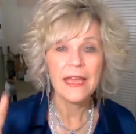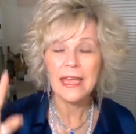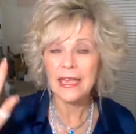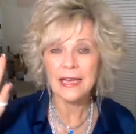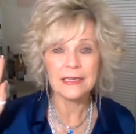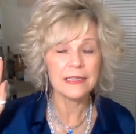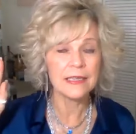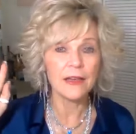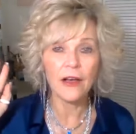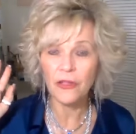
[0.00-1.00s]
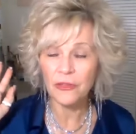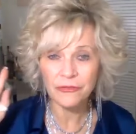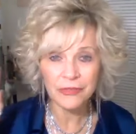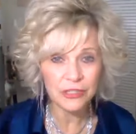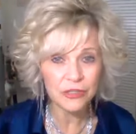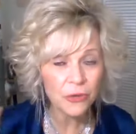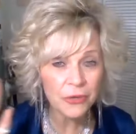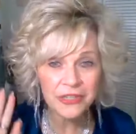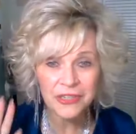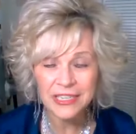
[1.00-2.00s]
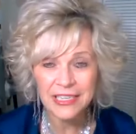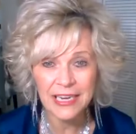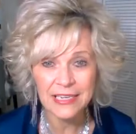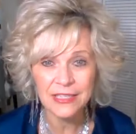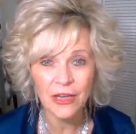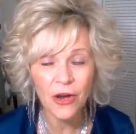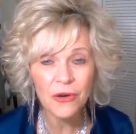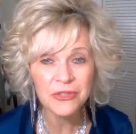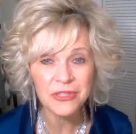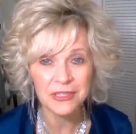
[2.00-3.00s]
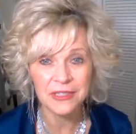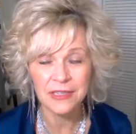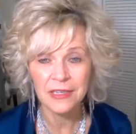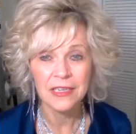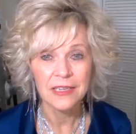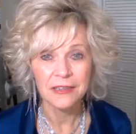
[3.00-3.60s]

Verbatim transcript: and all the free jewelry you're going to get as the hostess